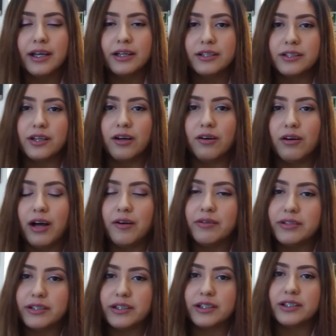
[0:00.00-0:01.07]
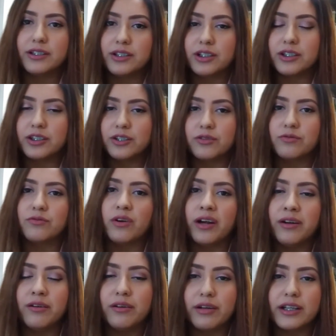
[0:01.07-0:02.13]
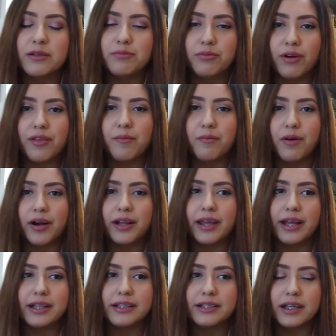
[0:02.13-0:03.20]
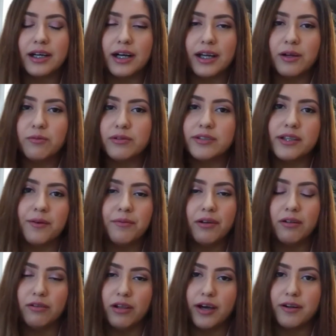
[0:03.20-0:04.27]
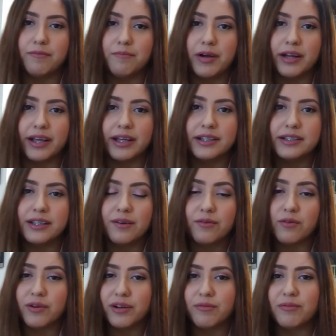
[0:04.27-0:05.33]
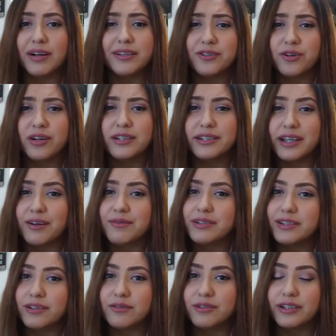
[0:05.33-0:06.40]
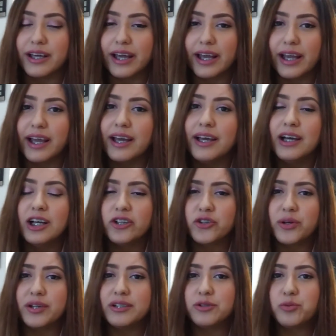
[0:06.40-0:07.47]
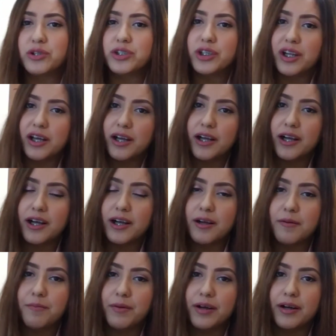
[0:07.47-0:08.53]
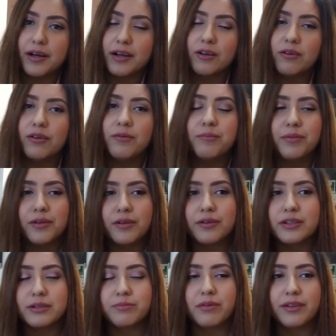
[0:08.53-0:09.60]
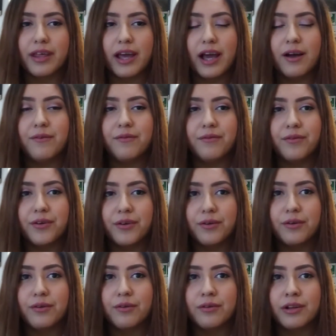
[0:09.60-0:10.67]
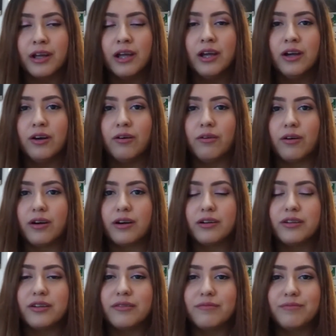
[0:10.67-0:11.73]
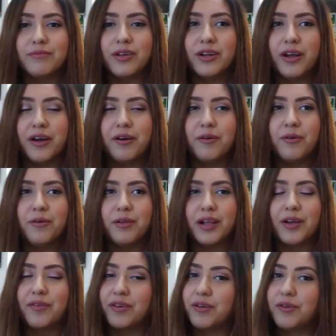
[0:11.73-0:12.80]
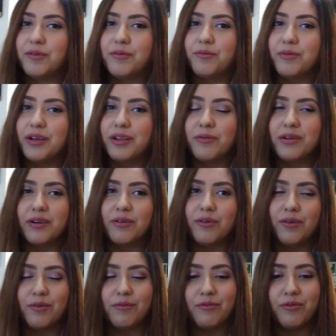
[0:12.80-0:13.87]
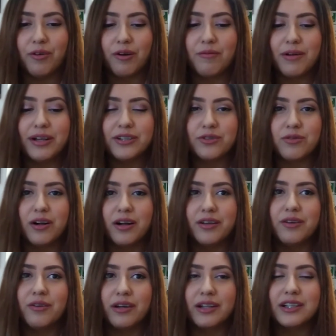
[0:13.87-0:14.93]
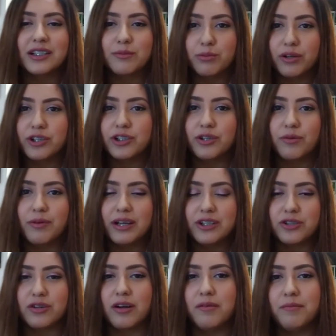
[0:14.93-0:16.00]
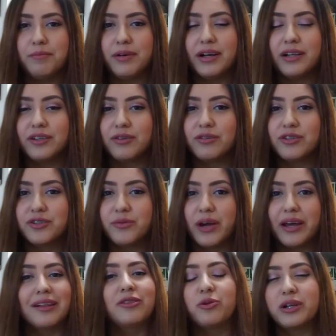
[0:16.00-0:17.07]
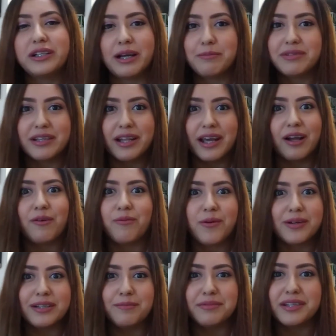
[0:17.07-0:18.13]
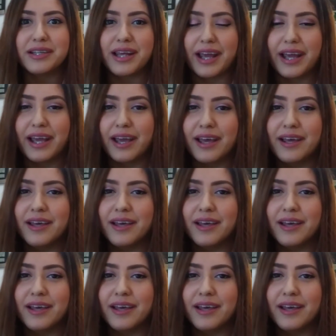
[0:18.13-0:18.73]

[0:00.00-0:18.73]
So I would suggest just try to explore the markets. It will save you a lot of money. Instead of going to restaurants every single day, try to switch it up. Go to booths where they have food, or, you know, if you really want to go for a restaurant, you can splurge in a restaurant, but don't do it 3 times a day or 4 times a day.